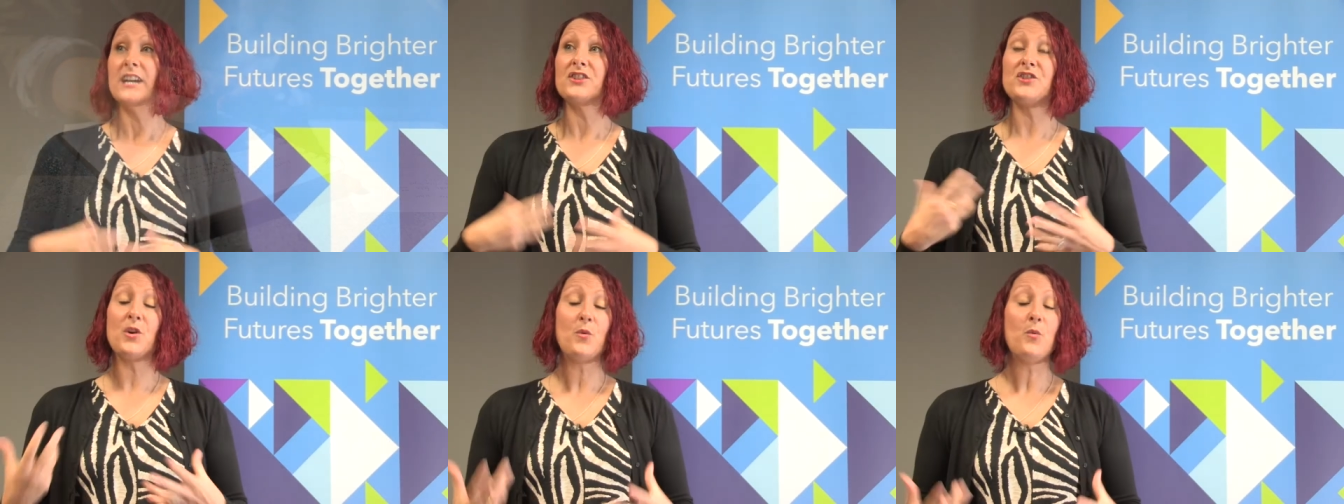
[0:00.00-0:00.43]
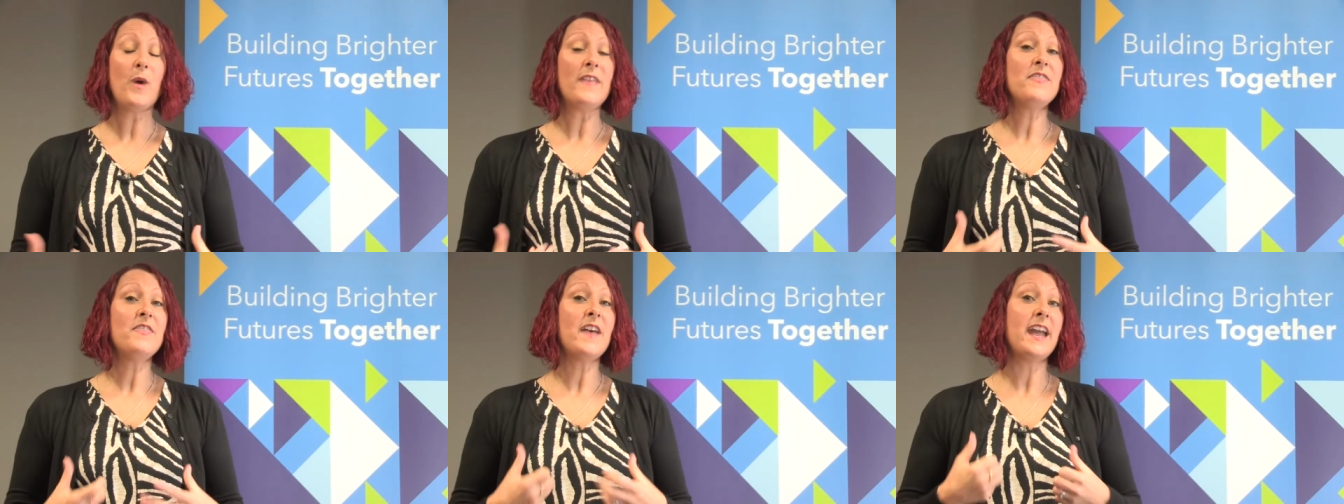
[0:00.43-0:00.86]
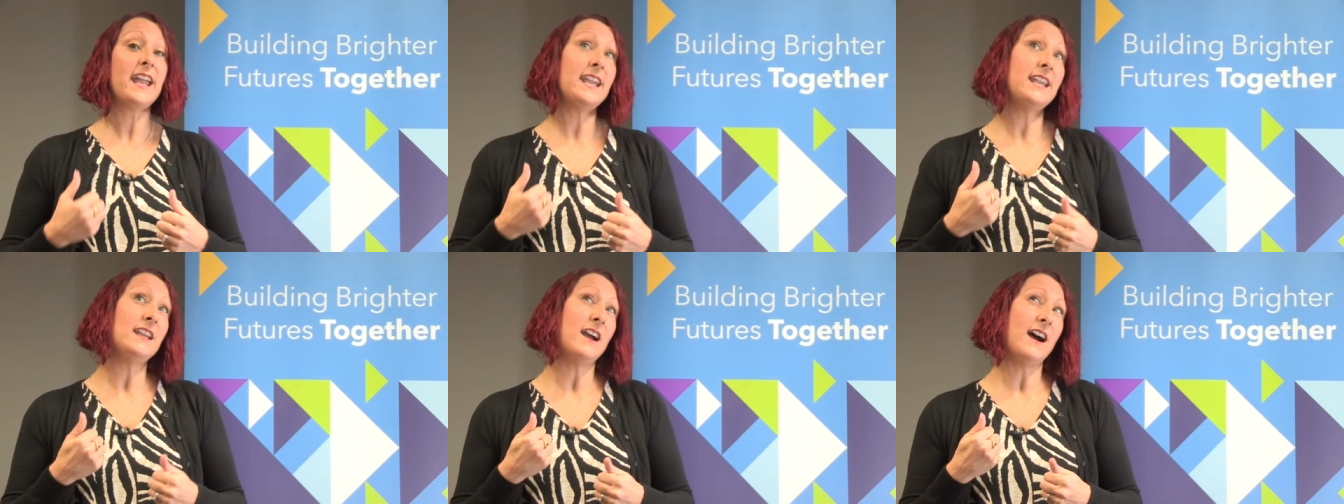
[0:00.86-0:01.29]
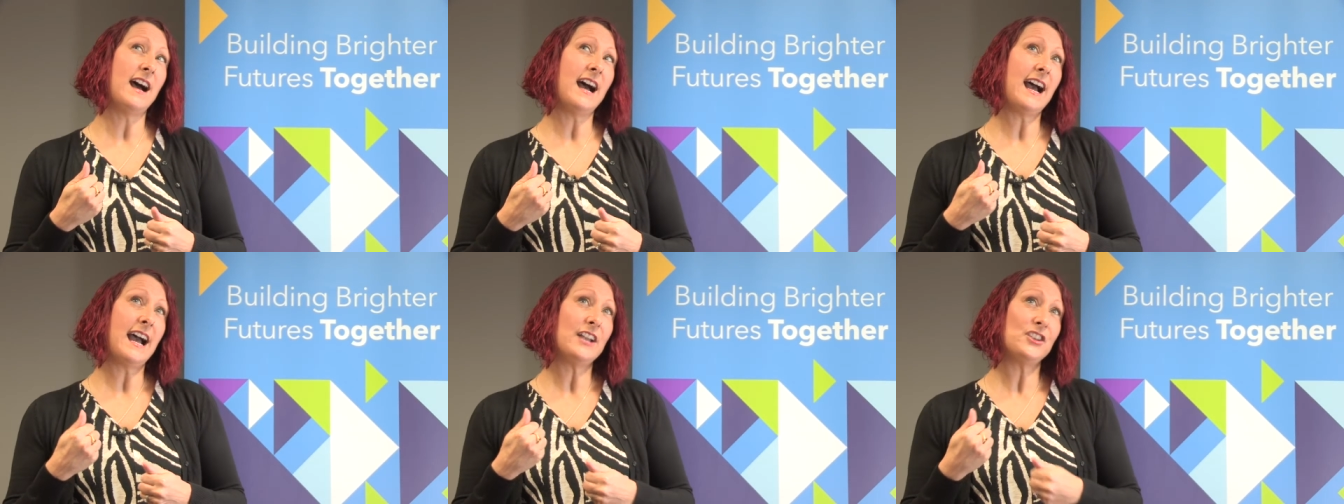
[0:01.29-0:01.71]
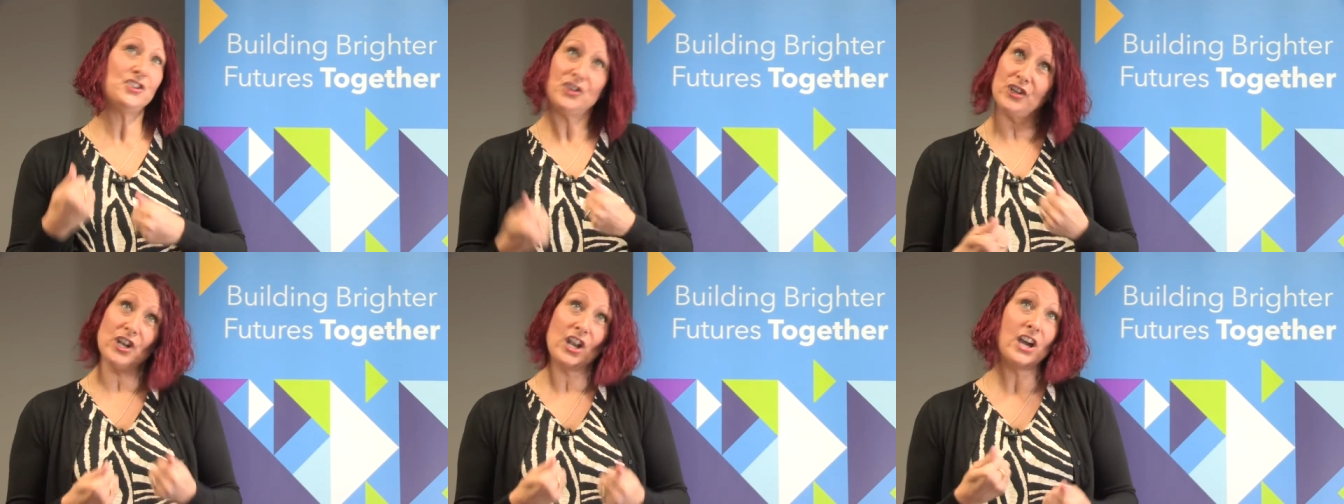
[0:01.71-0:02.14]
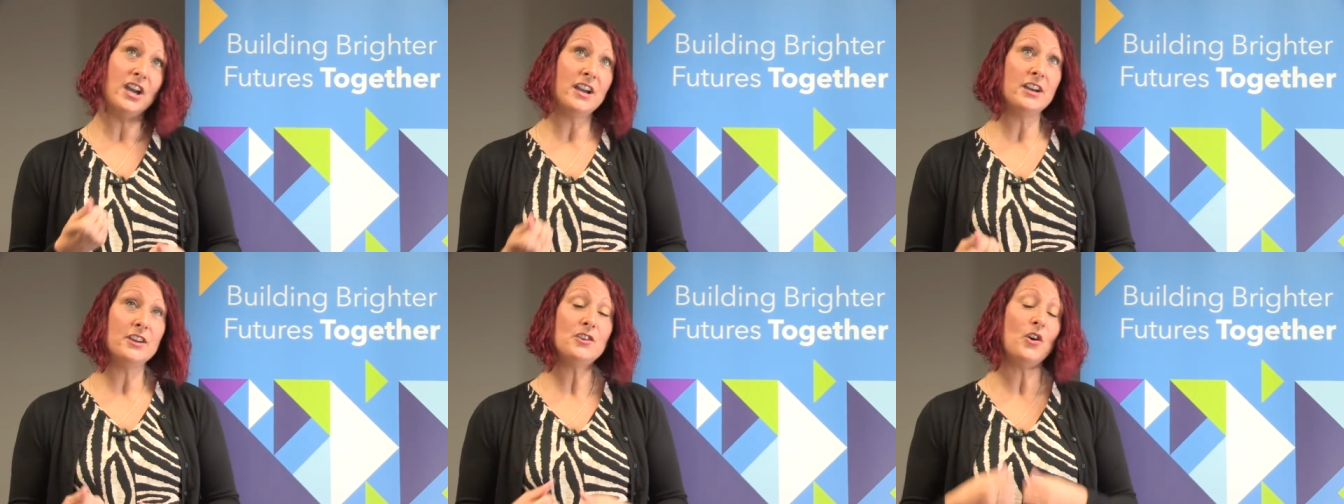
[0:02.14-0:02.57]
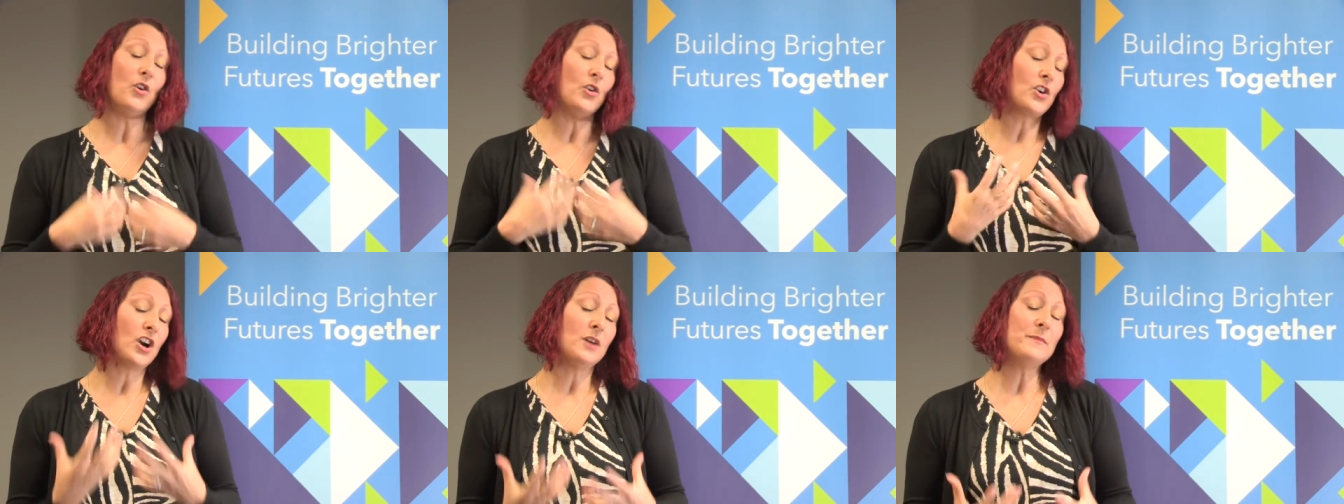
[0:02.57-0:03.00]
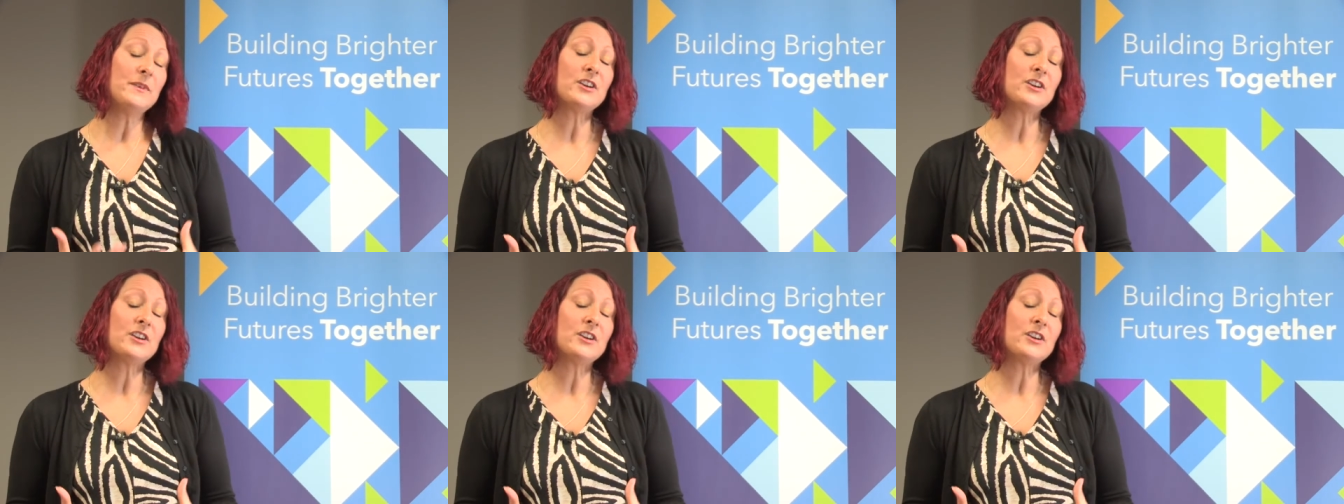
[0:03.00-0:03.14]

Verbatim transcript: So when they learn or come